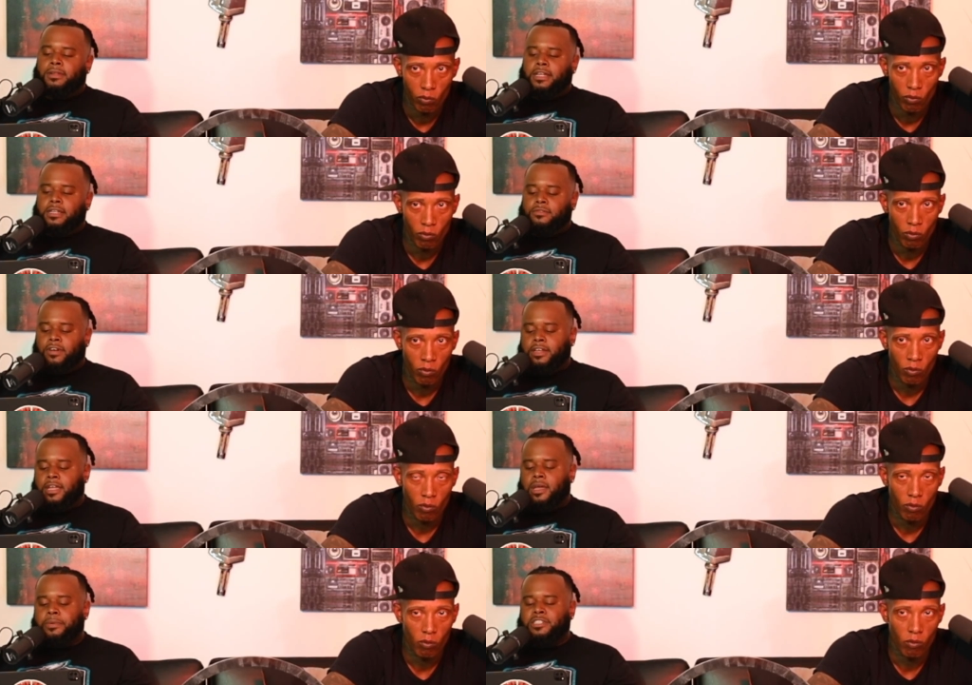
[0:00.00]
Speaker 1: like right
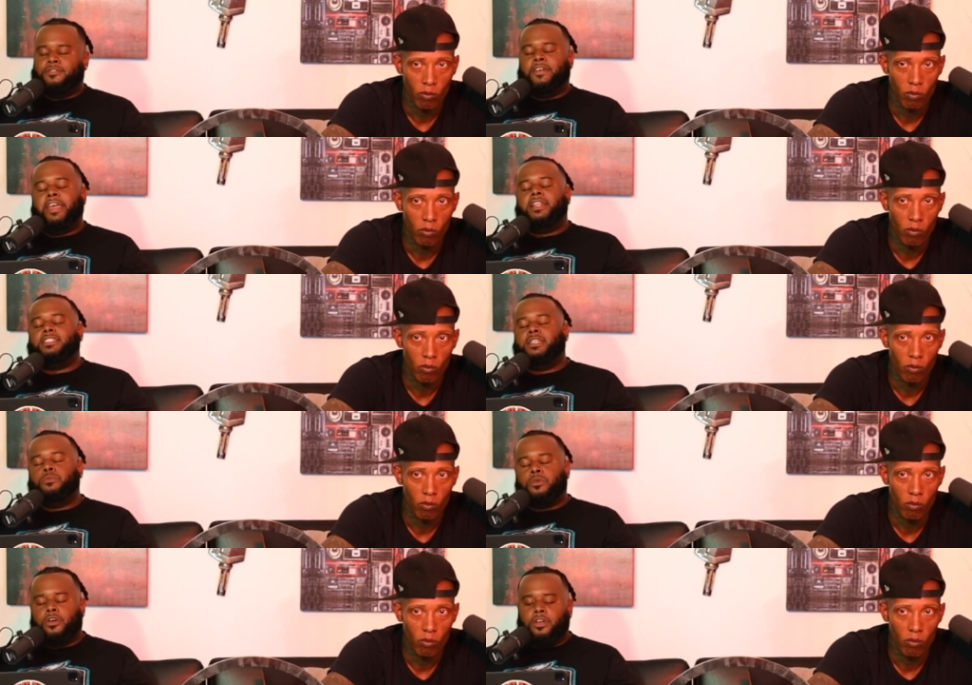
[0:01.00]
now. But his fans
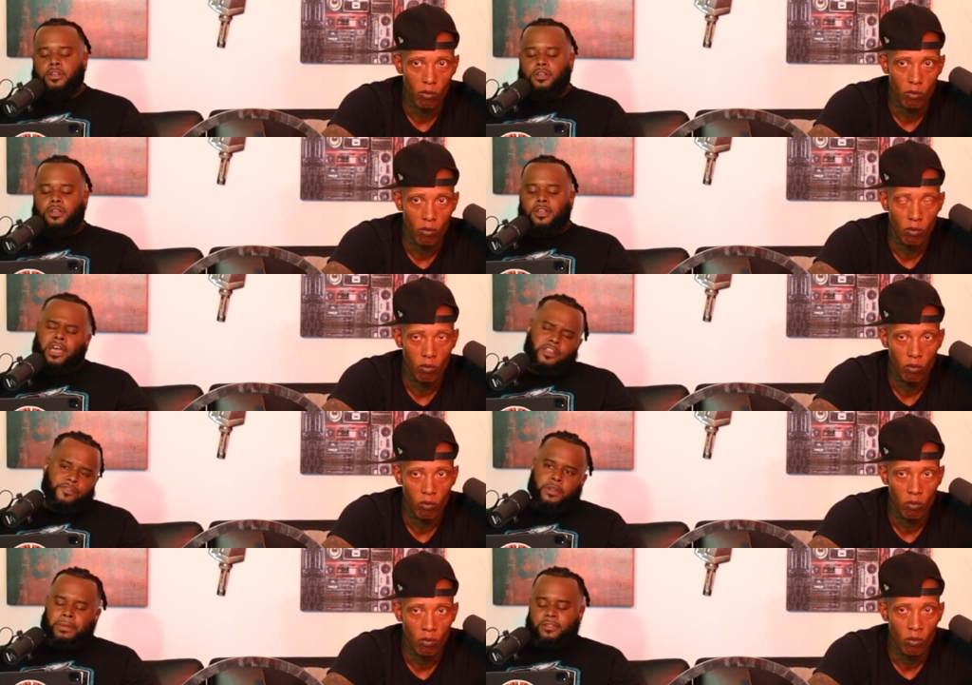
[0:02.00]
seem worried. How do you
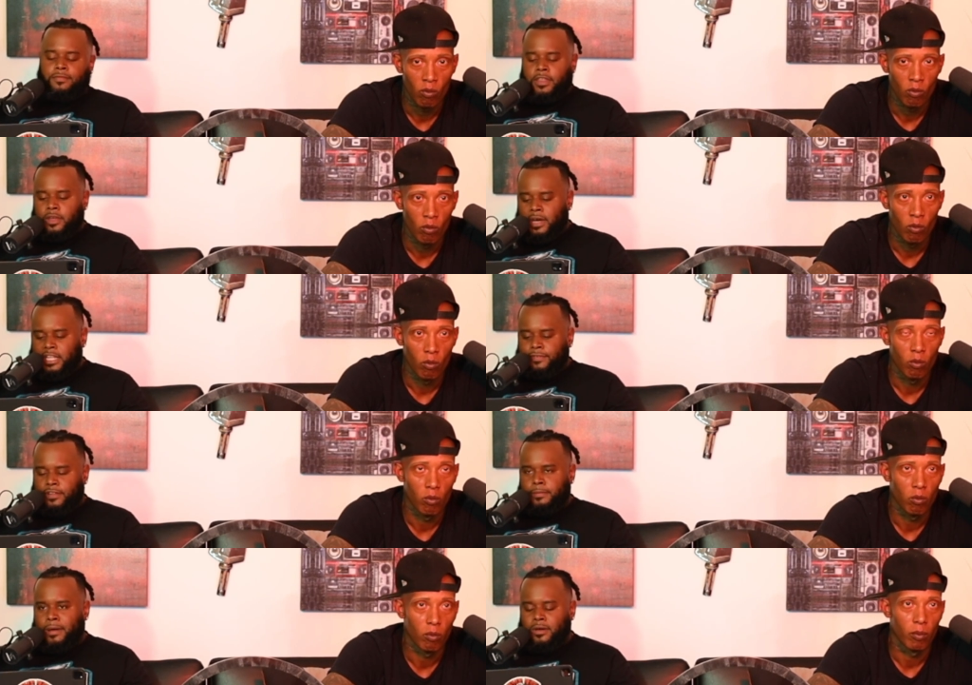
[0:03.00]
feel about the video? How do you
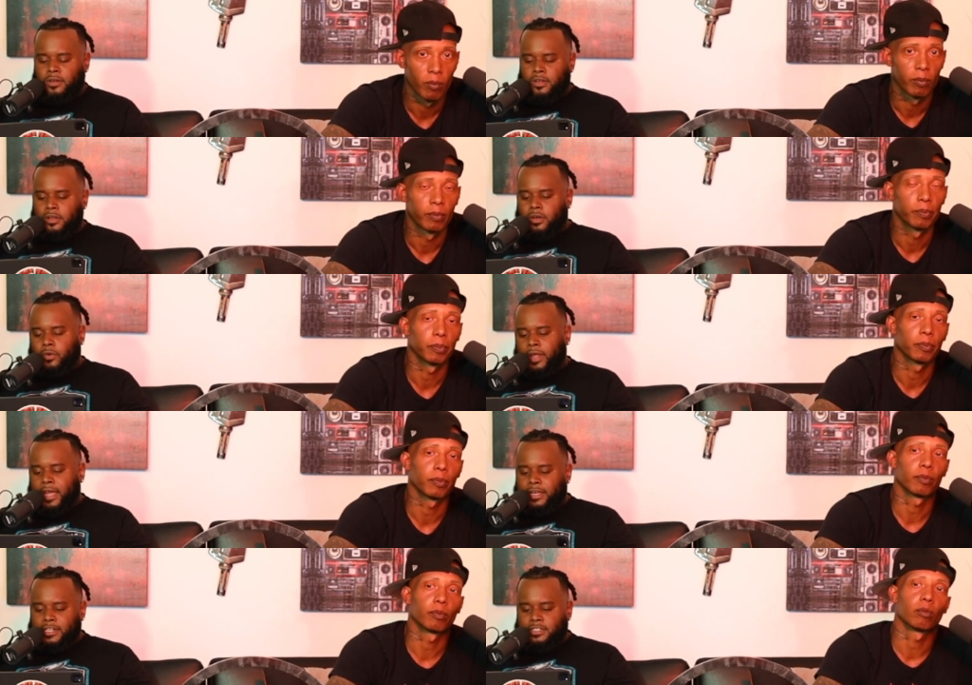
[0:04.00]
feel about
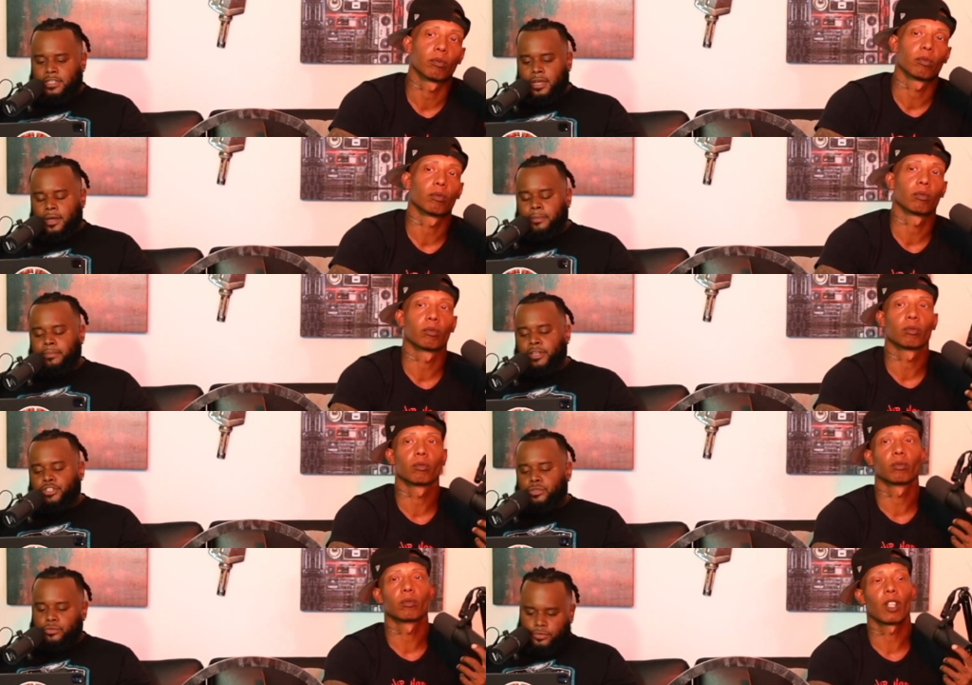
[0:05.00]
Kodak and his um,
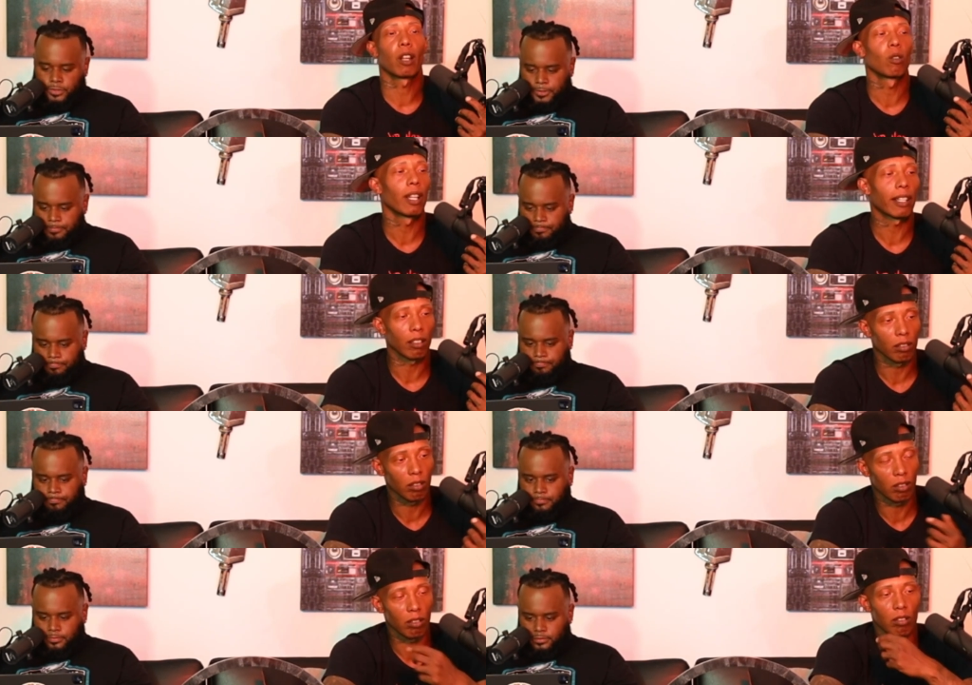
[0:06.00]
issue?
Speaker 2: I don't like it.
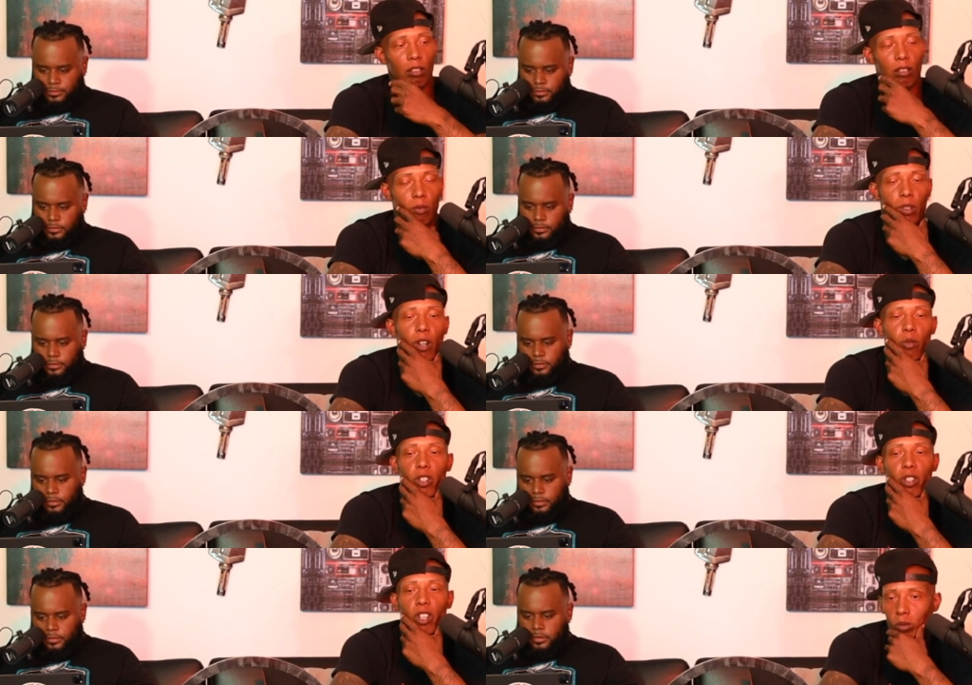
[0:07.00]
We don't
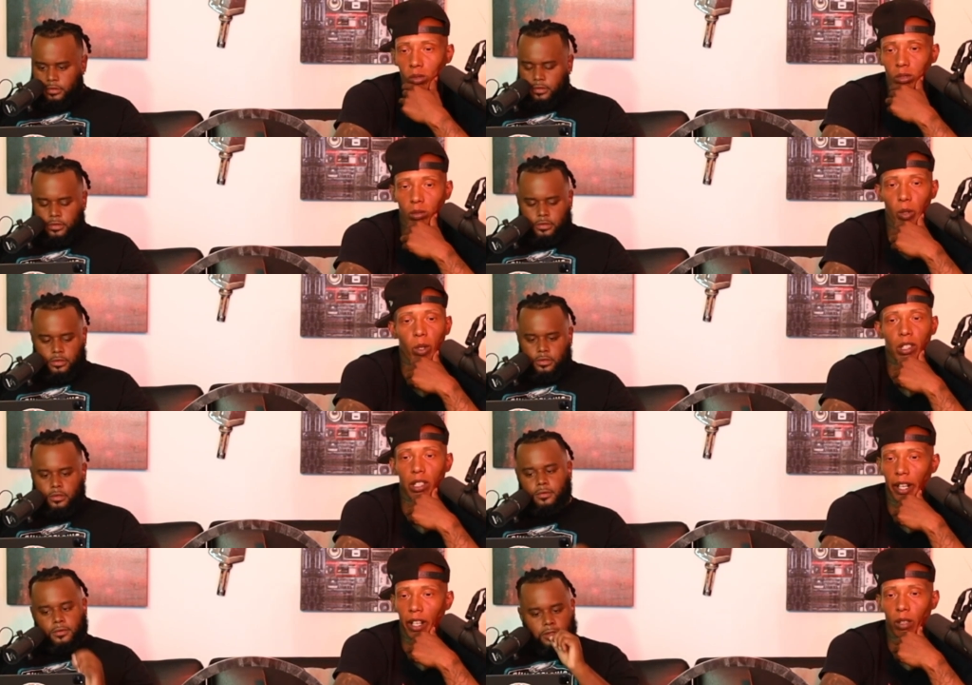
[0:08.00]
know. We weren't
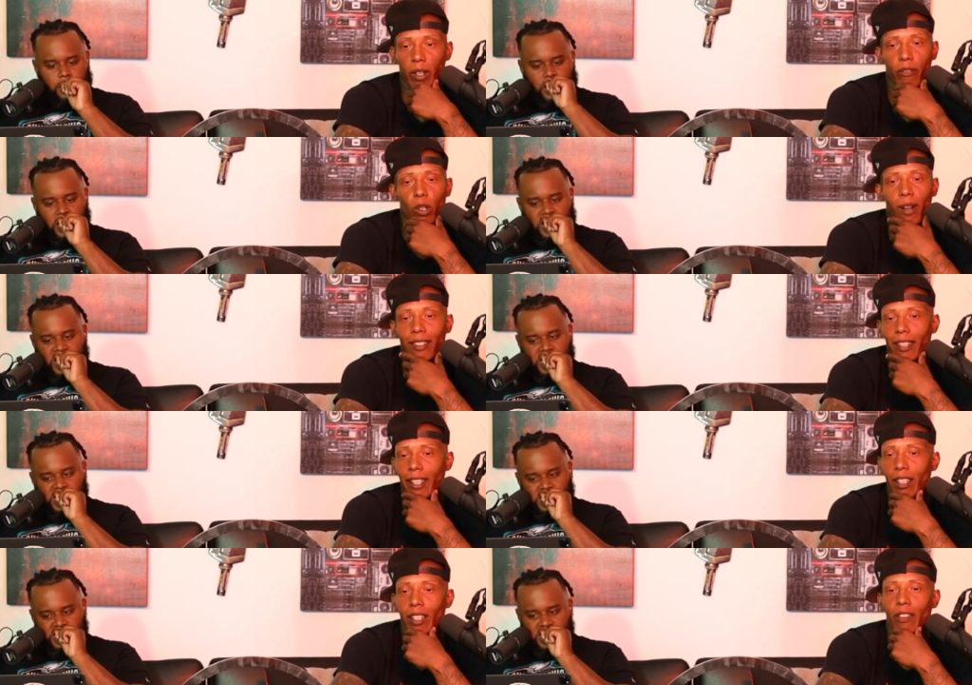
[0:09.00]
there. We have no
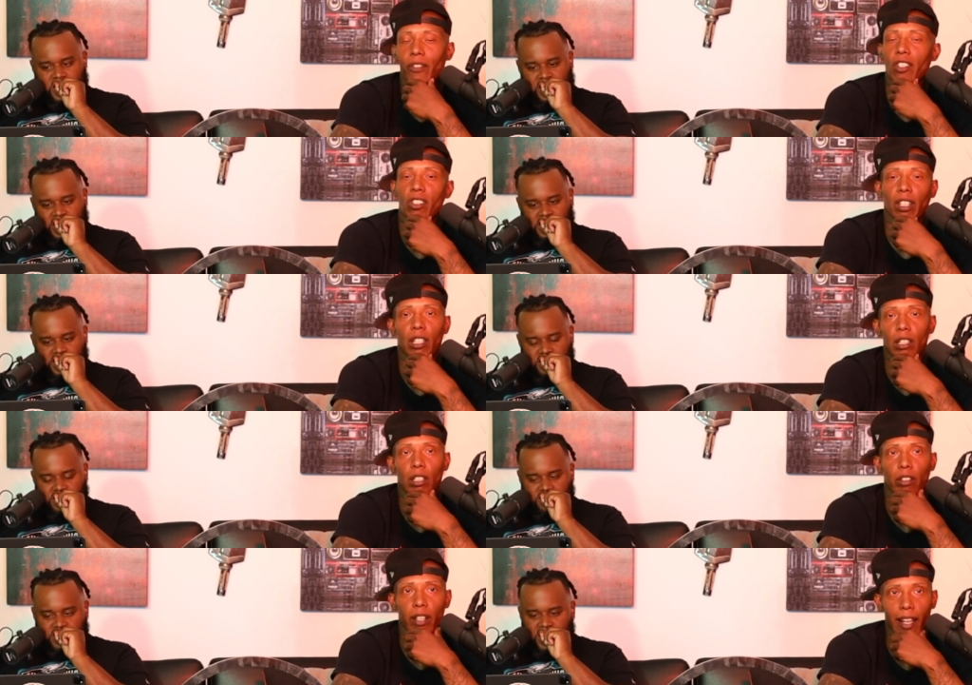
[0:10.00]
idea if he took anything
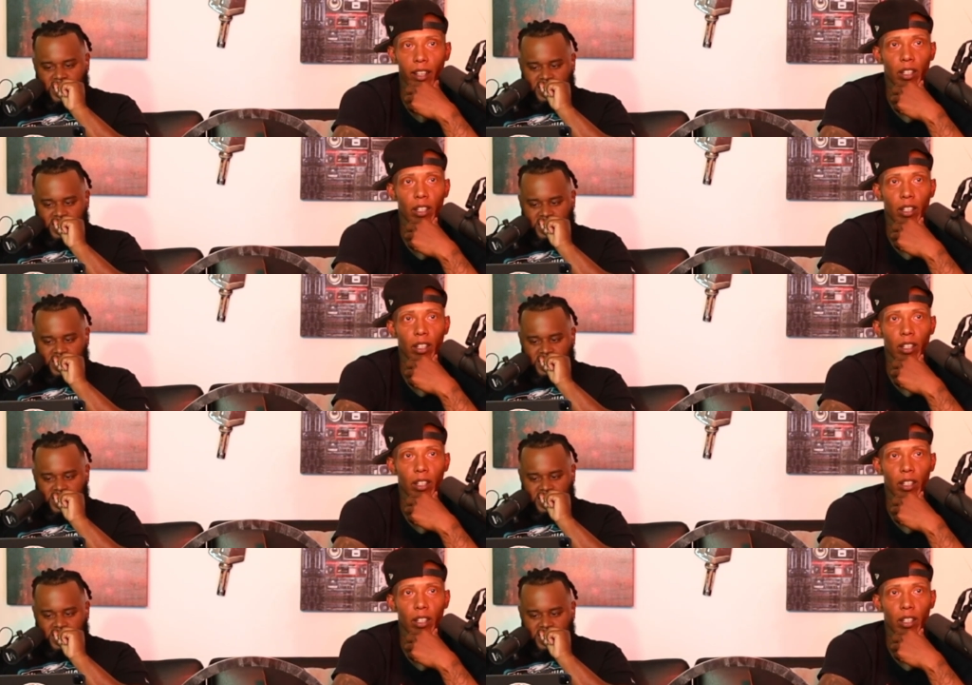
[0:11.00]
or not.